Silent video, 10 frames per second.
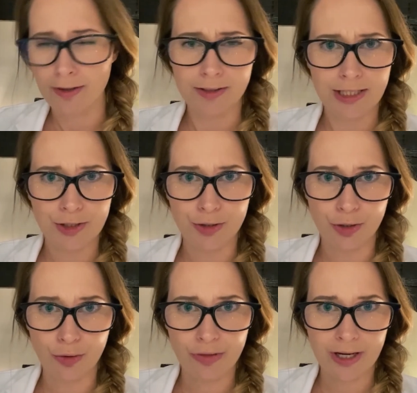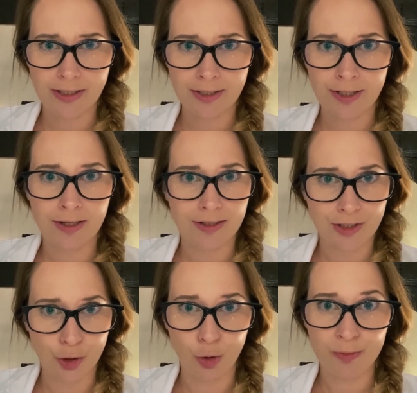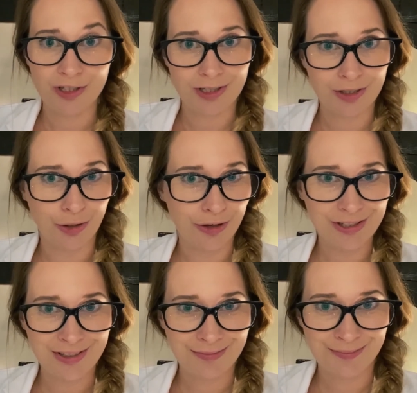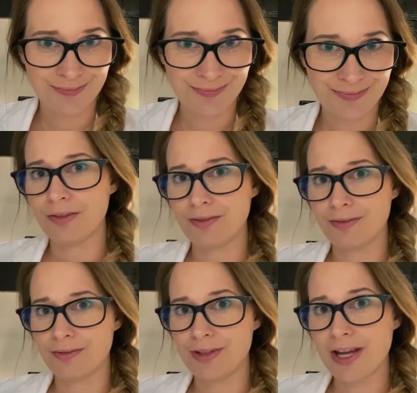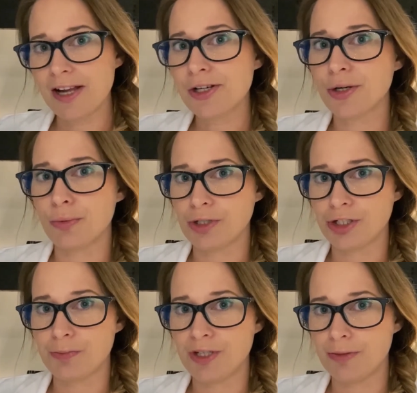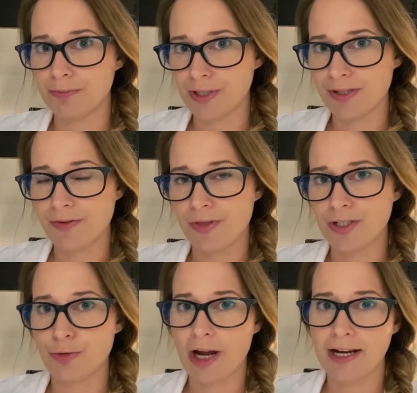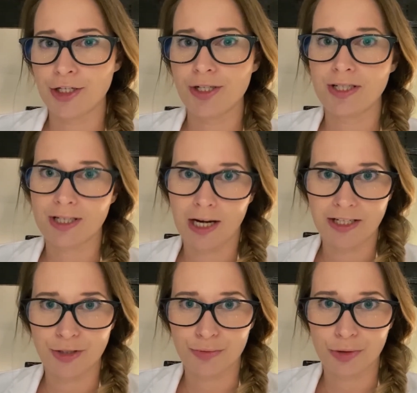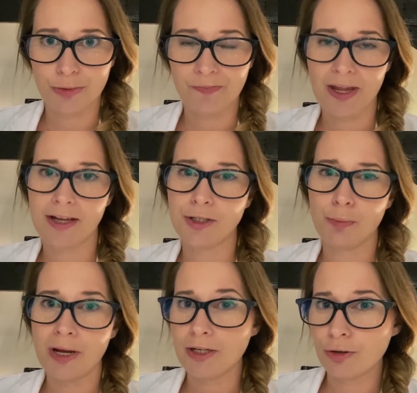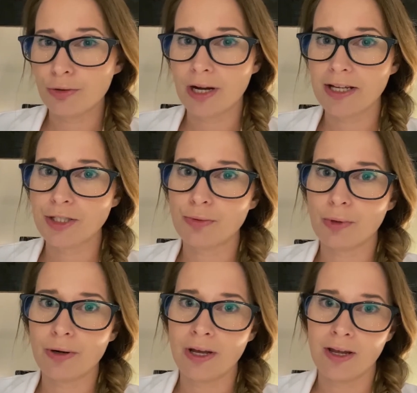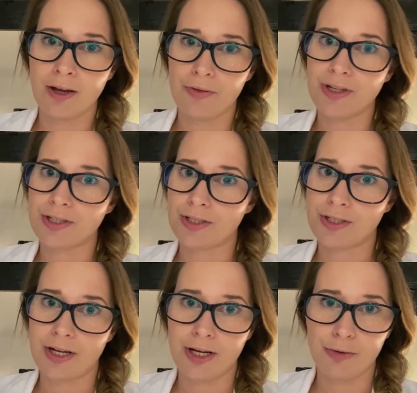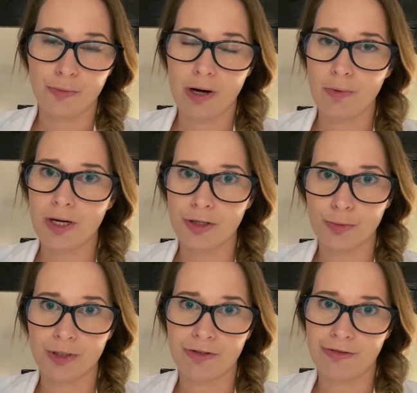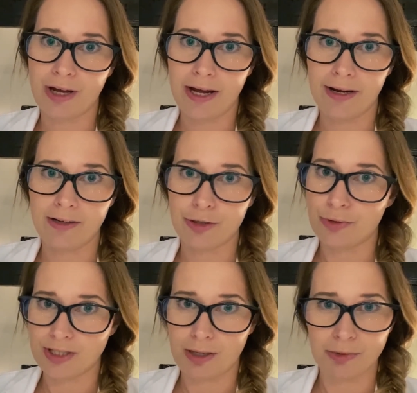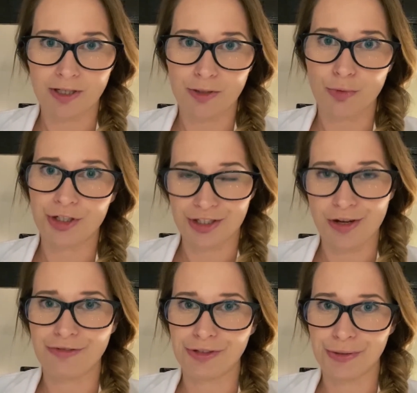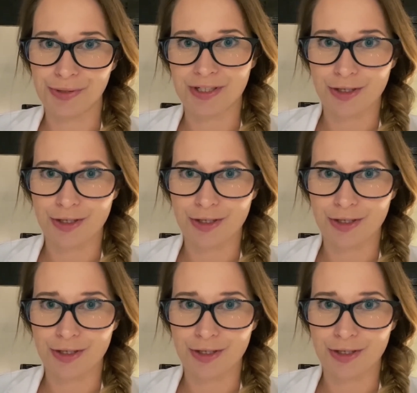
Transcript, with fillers: Did you know that soap is a salt? The alcohol which is being built in this reaction is glycerol. And you may know glycerol. This is a very humidifying liquid substance which is often used in